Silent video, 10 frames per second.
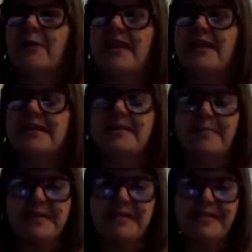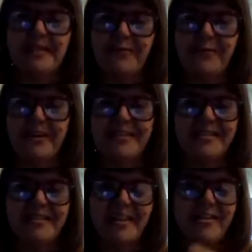related to business
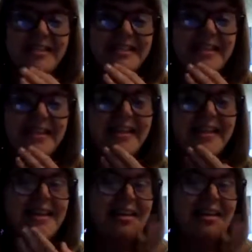information literacy?